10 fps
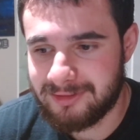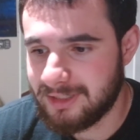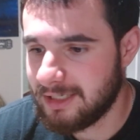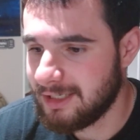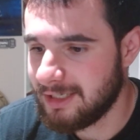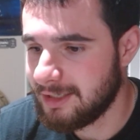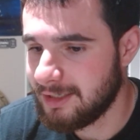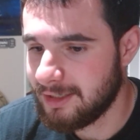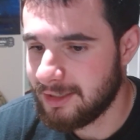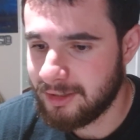
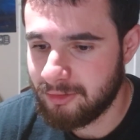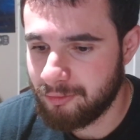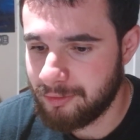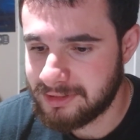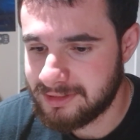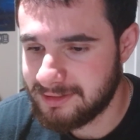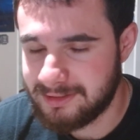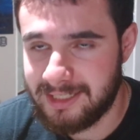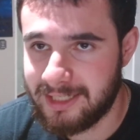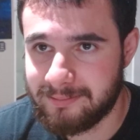what's his
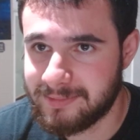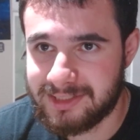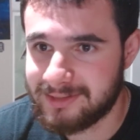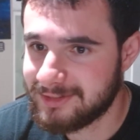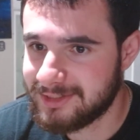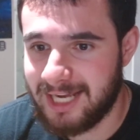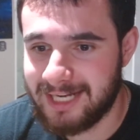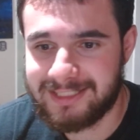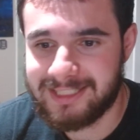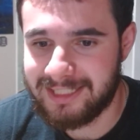name's
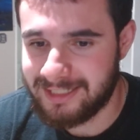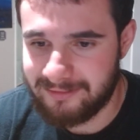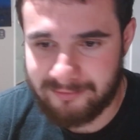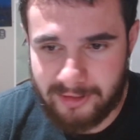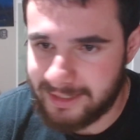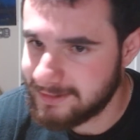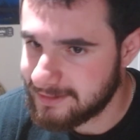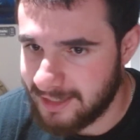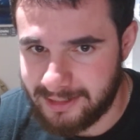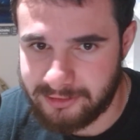sidekick in
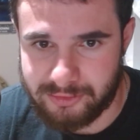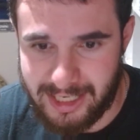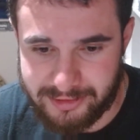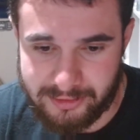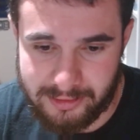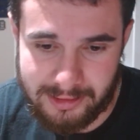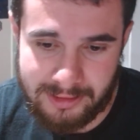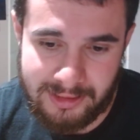Frankenstein and Dracula."